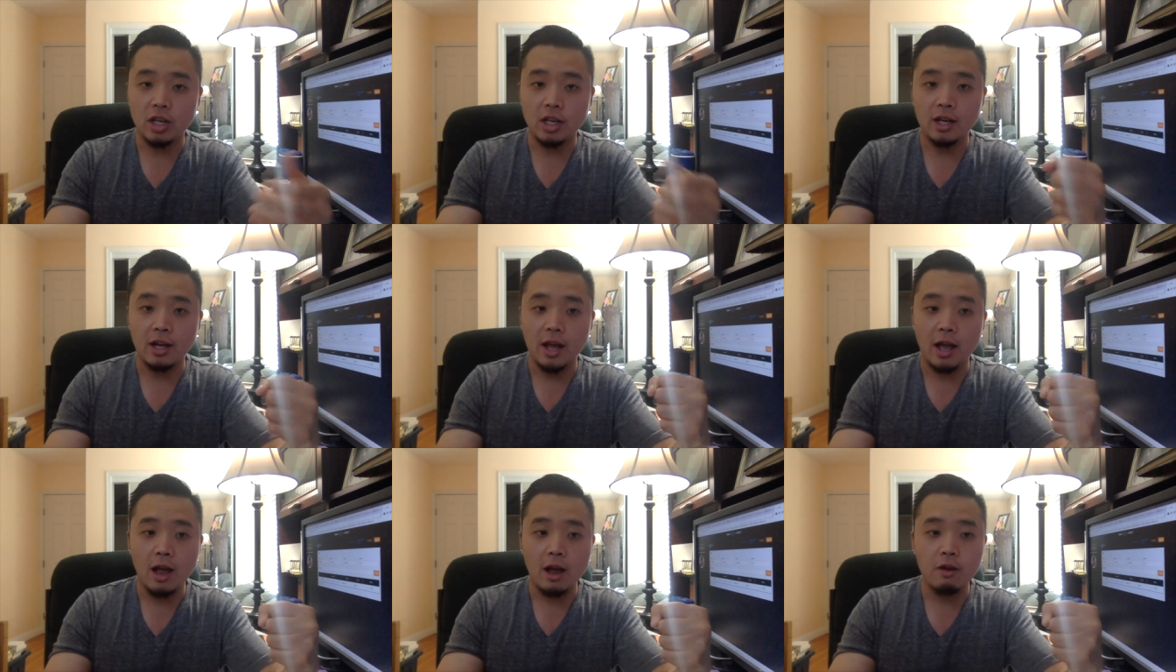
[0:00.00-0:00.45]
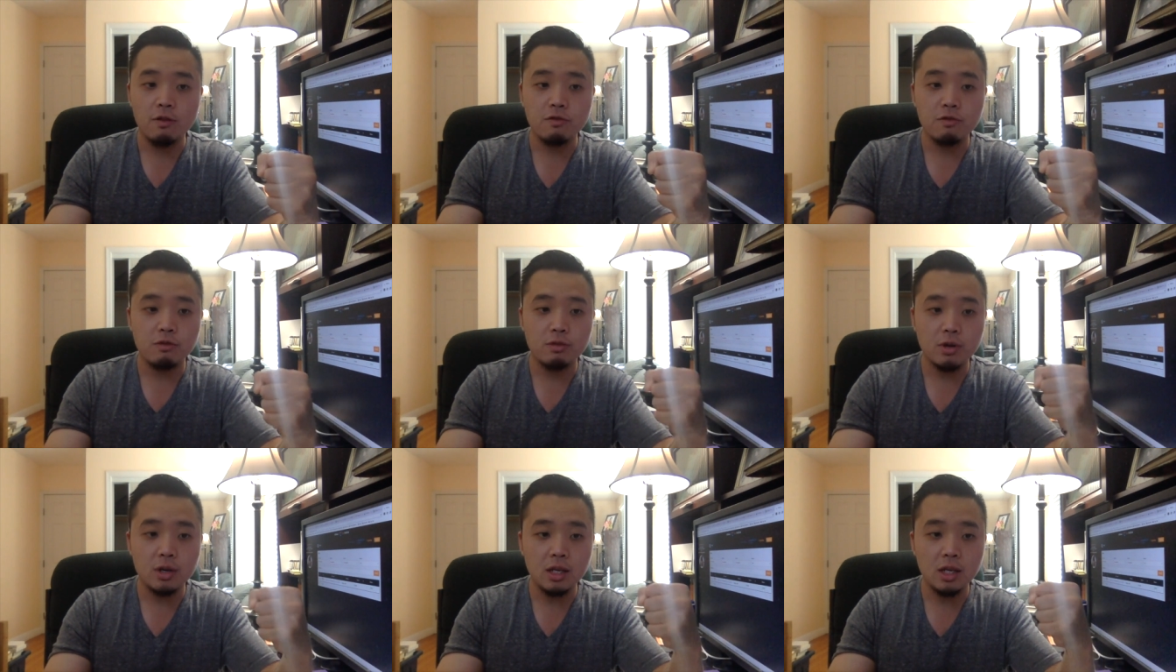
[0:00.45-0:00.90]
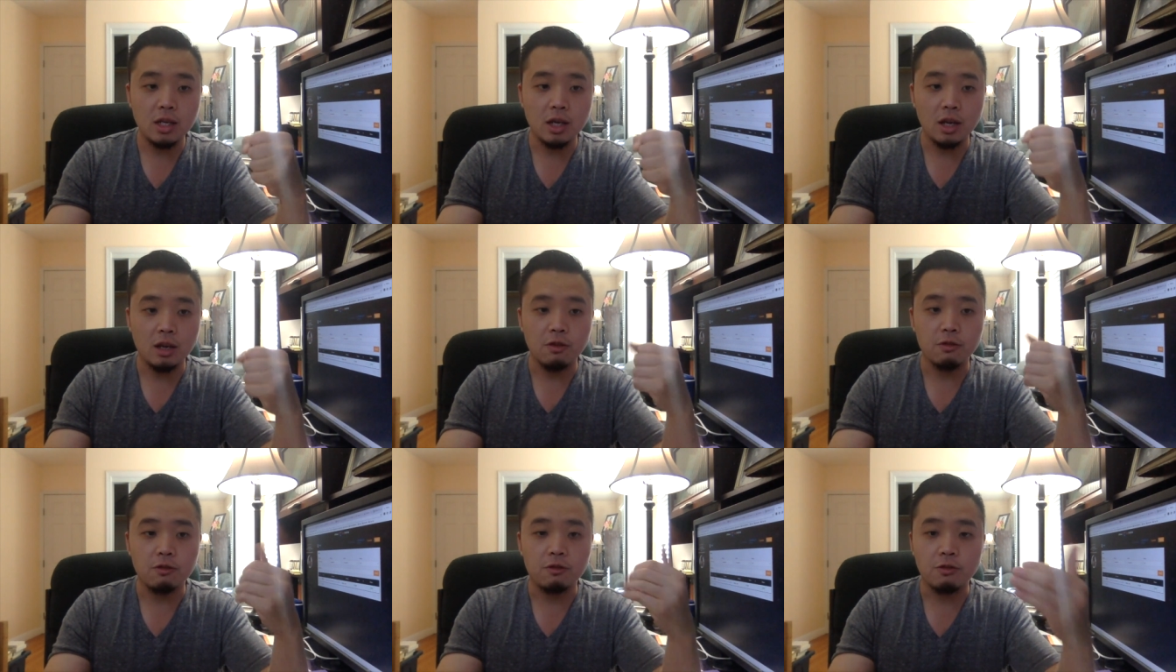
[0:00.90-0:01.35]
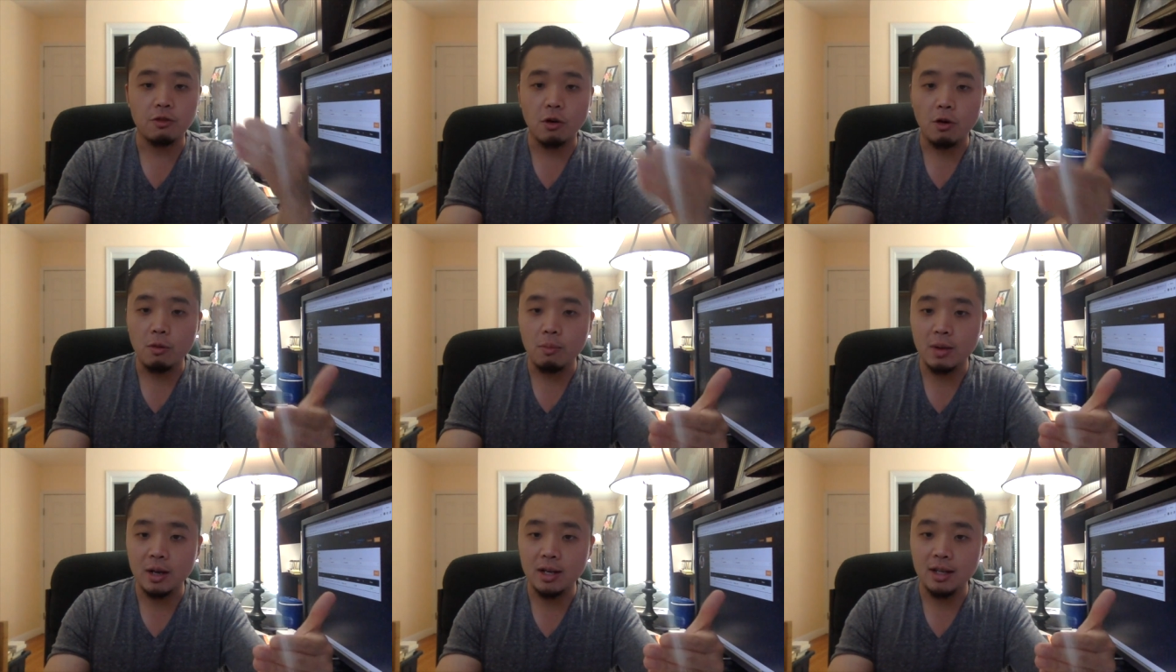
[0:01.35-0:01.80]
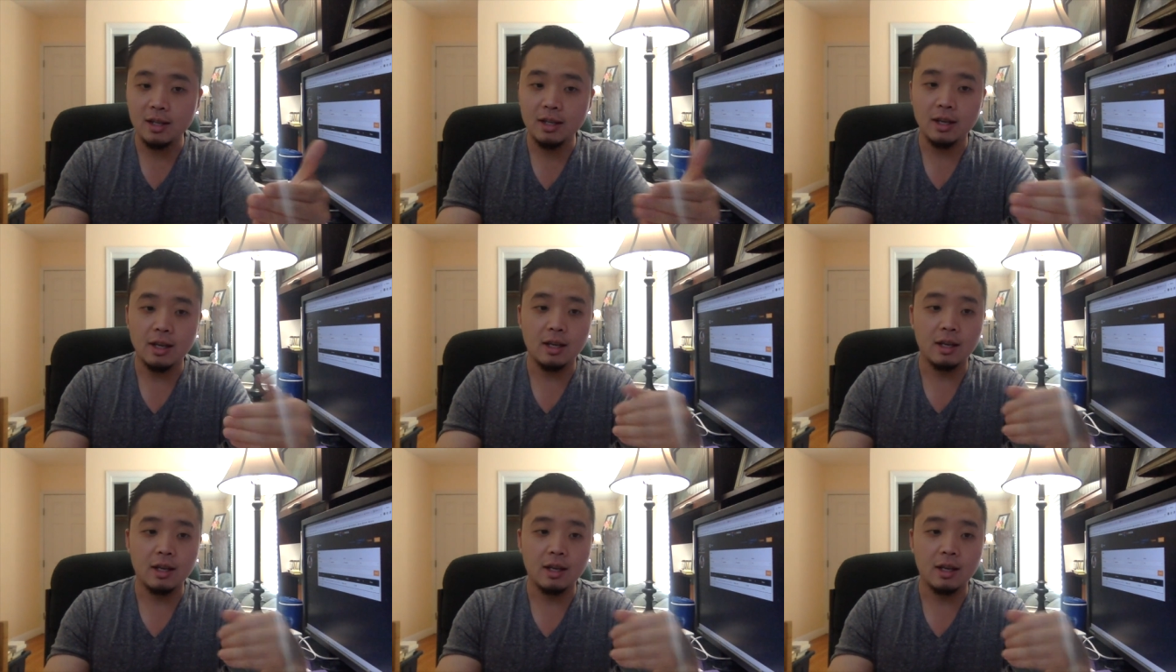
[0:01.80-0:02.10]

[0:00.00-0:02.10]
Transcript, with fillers: in every infirmity,